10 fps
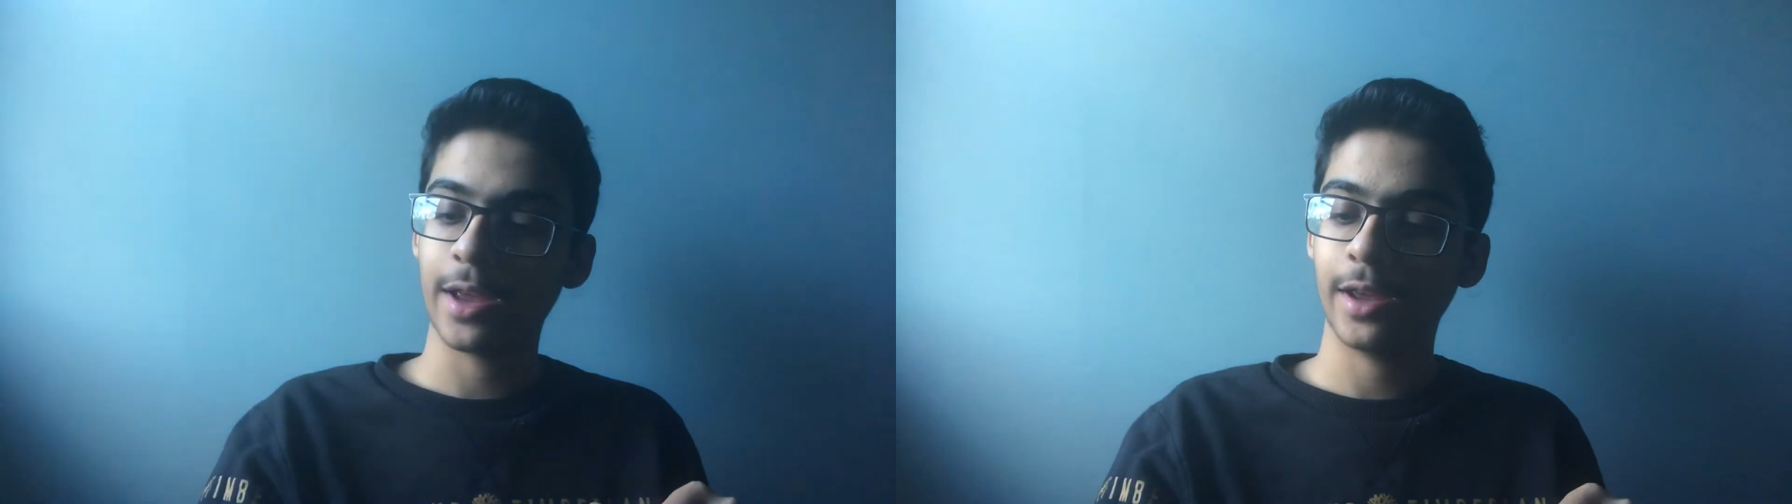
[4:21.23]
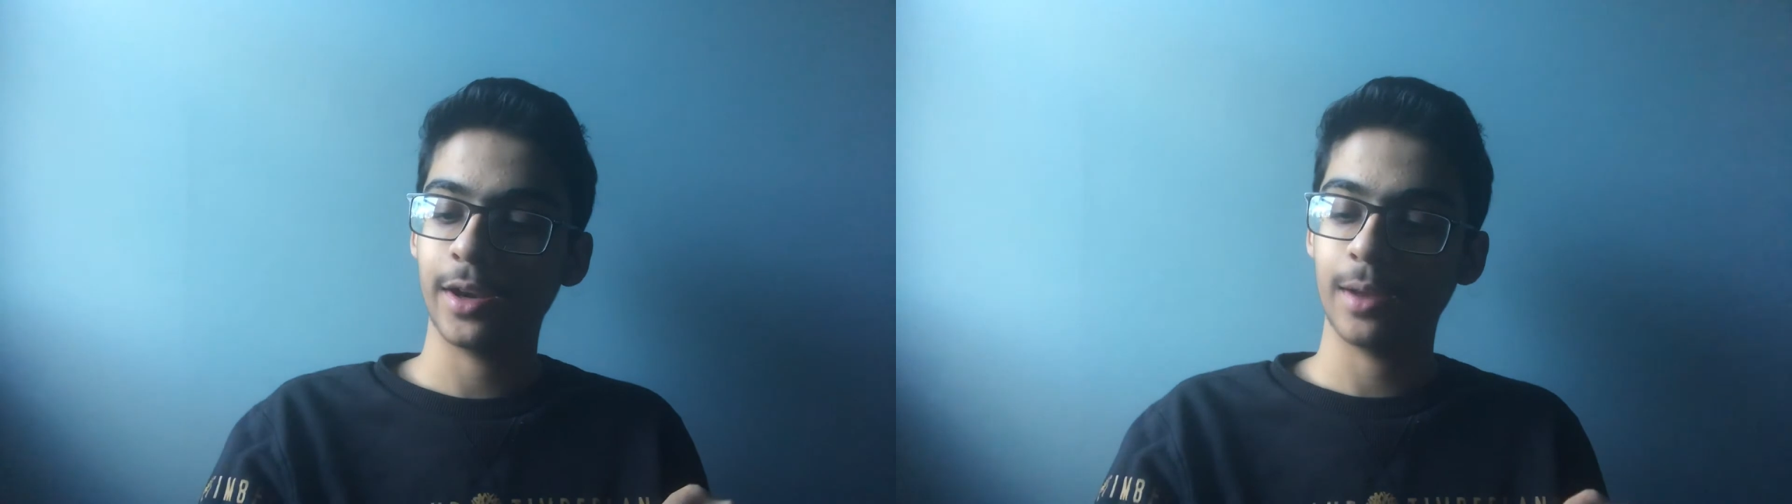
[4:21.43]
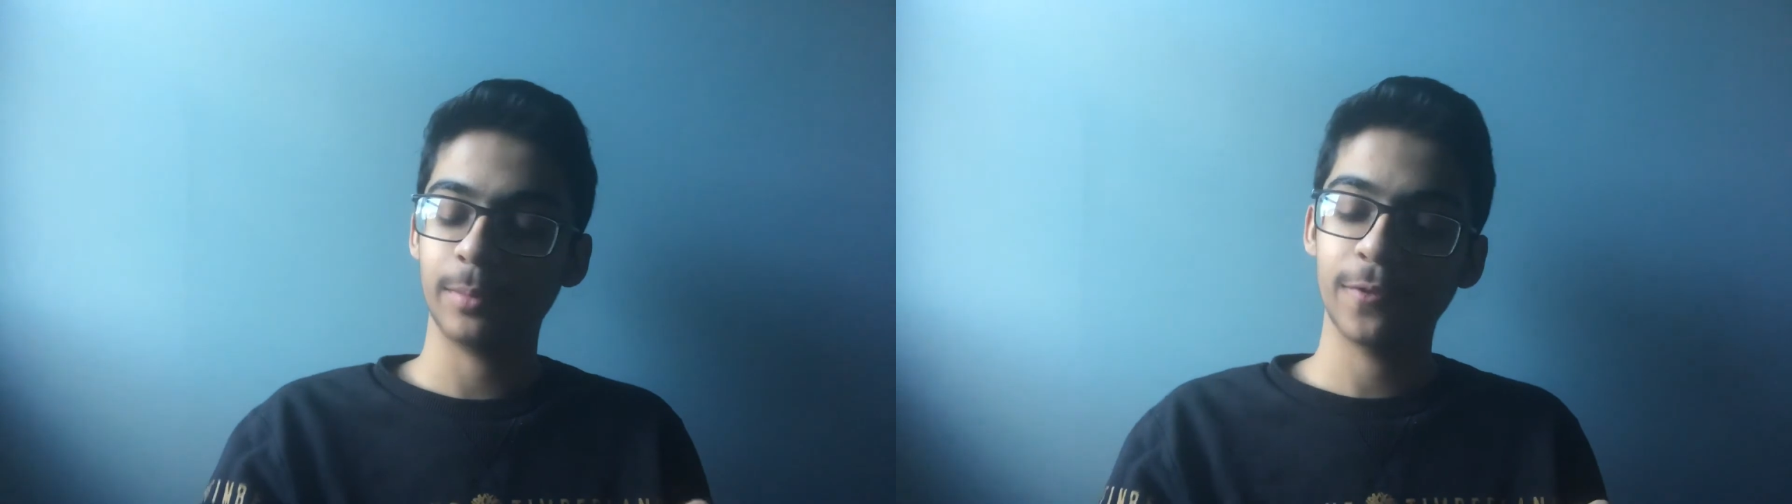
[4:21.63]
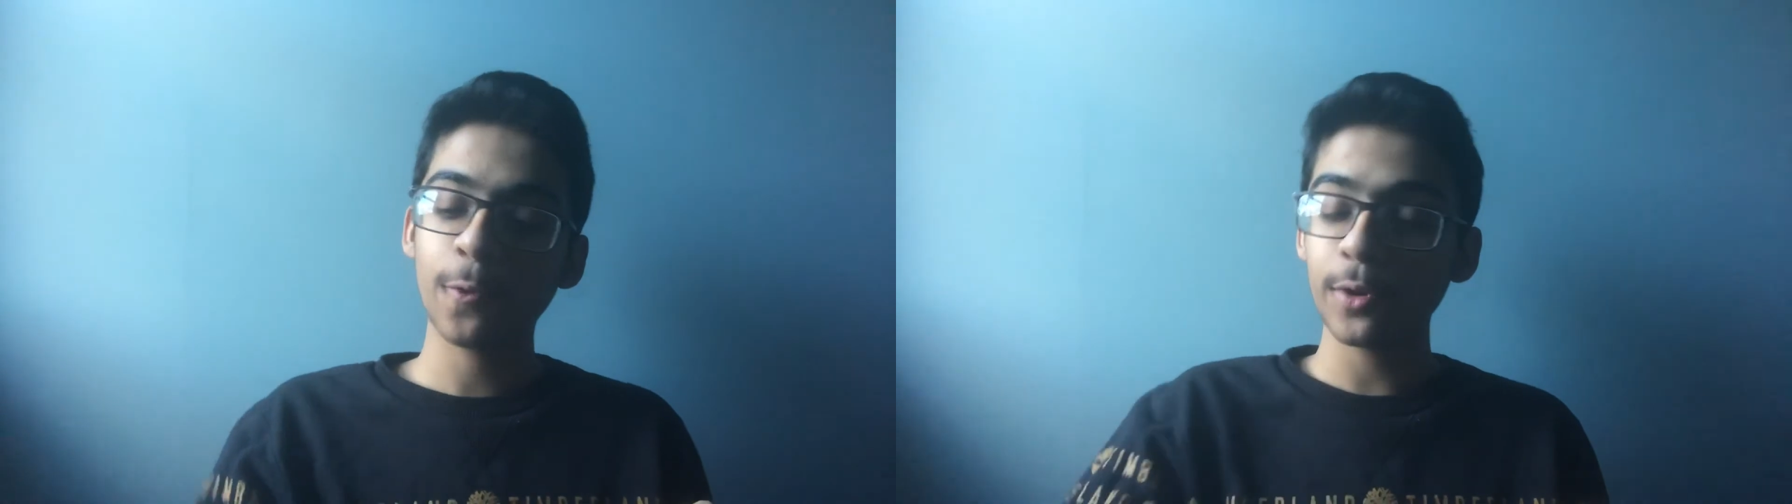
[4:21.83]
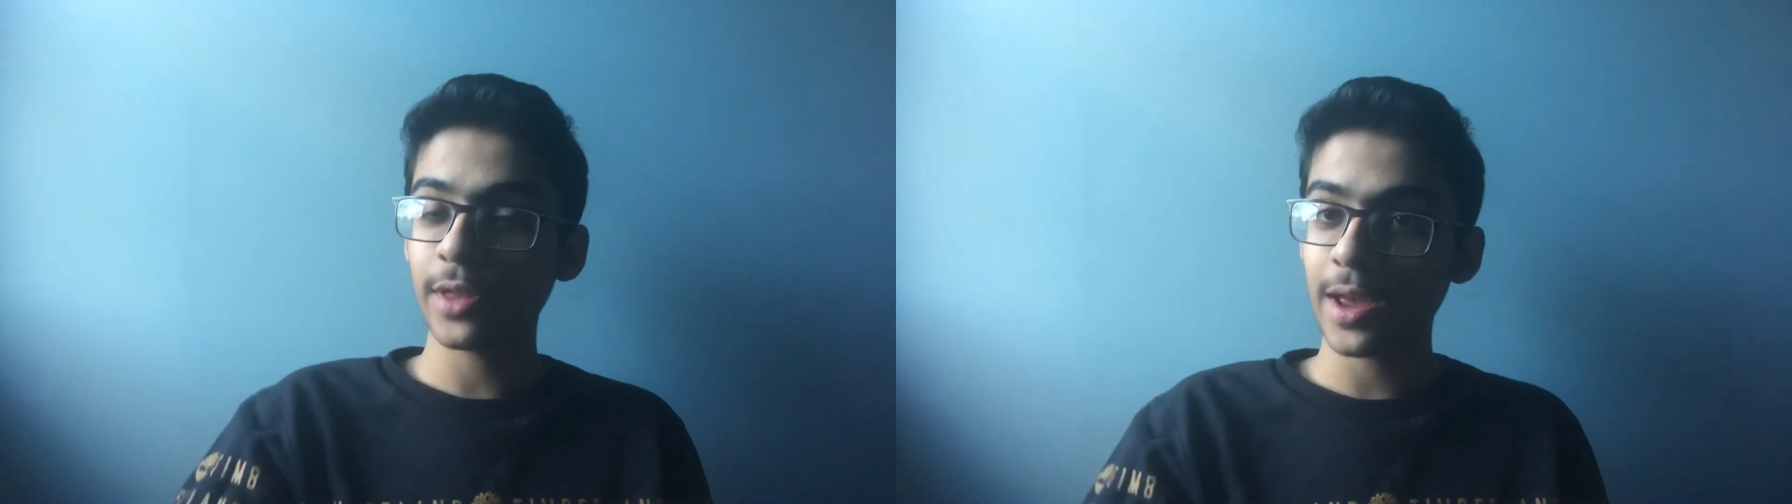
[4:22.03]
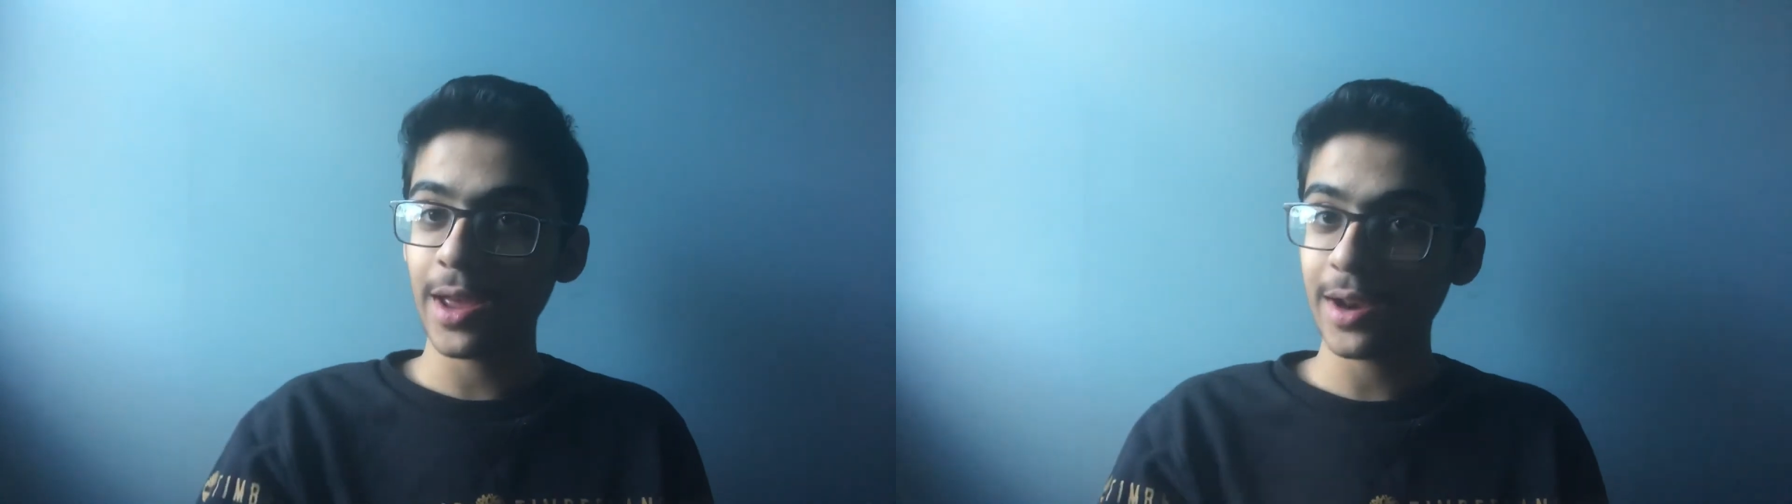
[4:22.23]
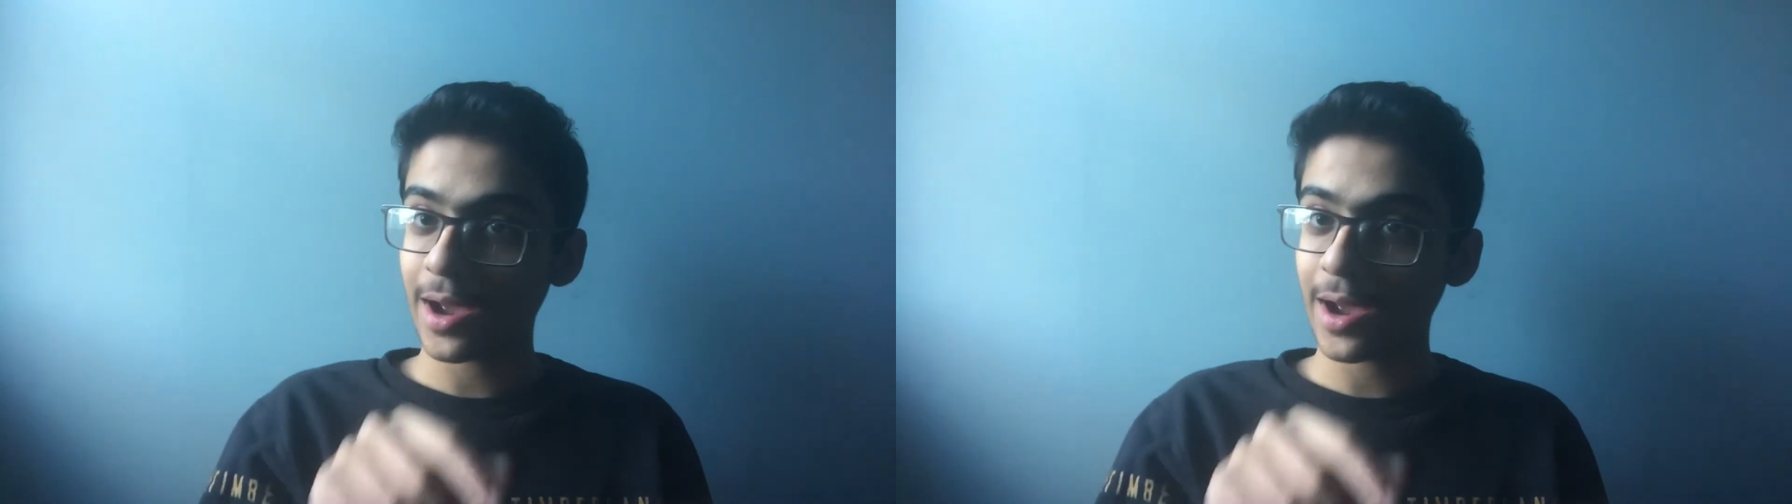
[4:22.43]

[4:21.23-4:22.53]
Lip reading: And before that,